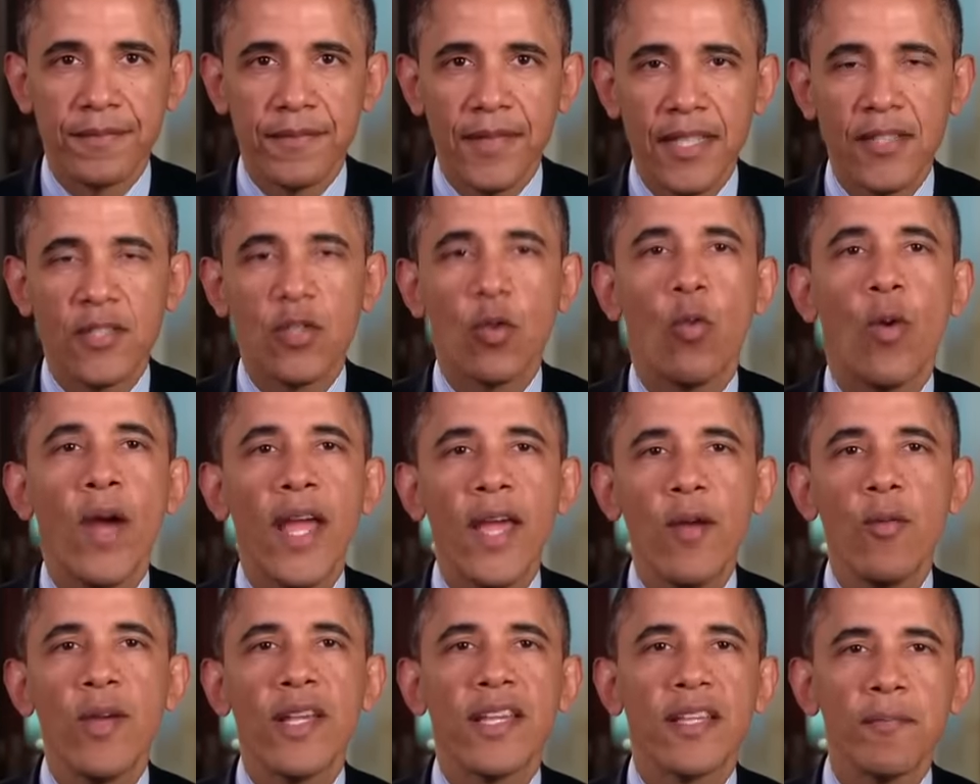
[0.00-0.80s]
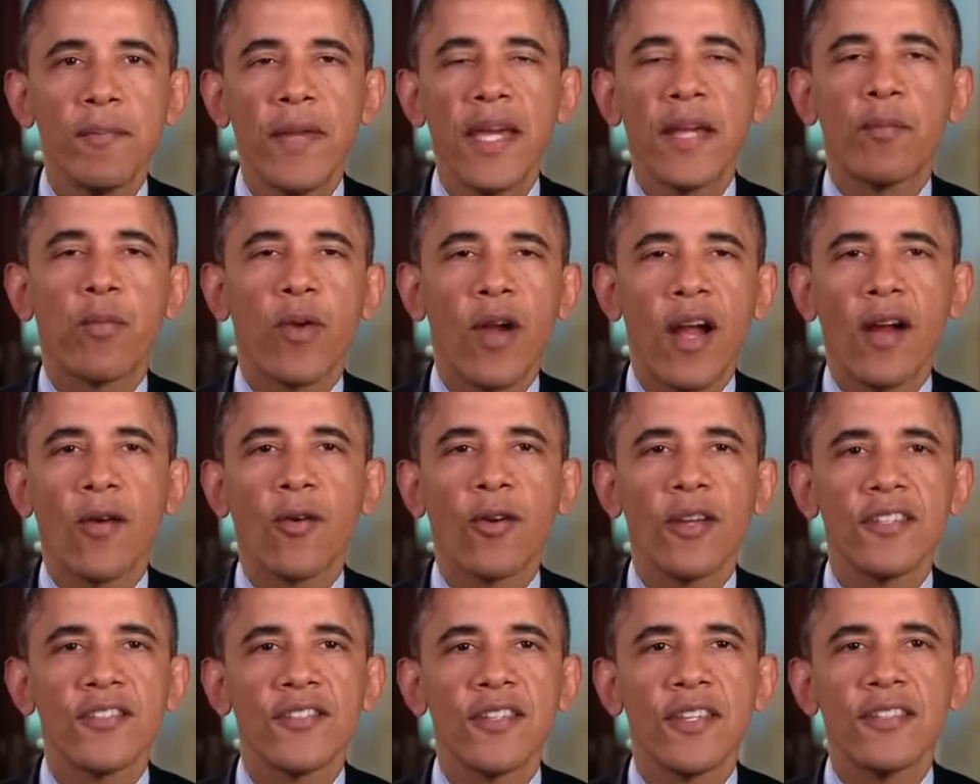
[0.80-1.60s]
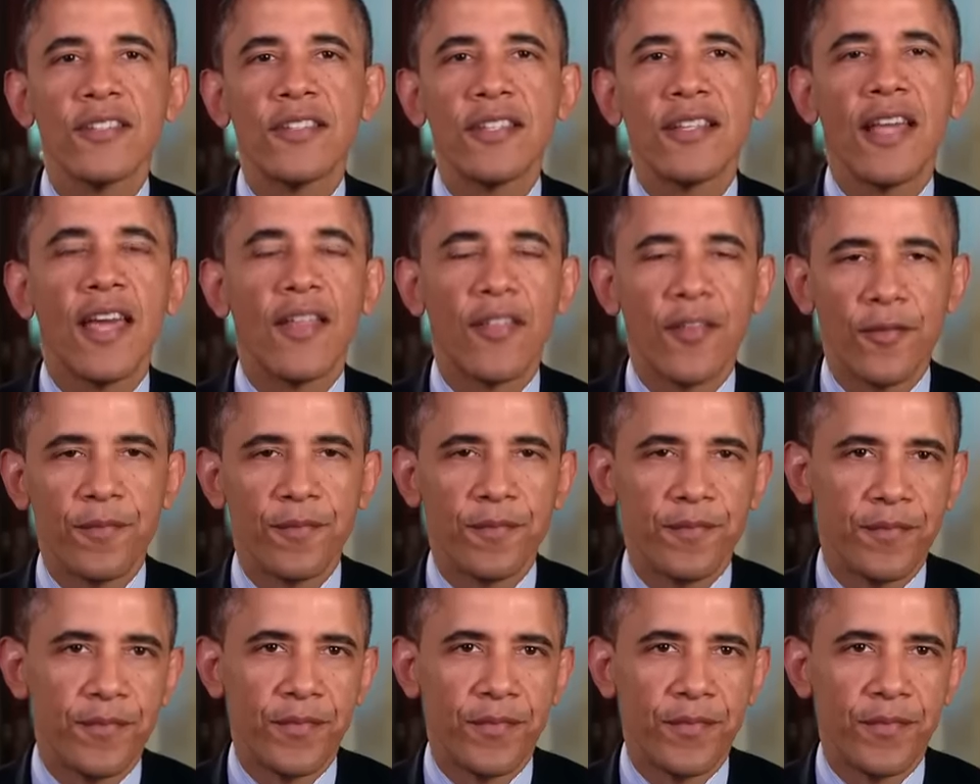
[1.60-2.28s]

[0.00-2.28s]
It's a way we can make progress together.